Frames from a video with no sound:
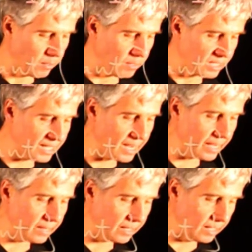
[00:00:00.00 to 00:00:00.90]
The
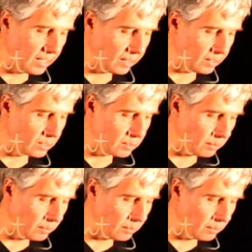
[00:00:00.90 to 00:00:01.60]
sign again is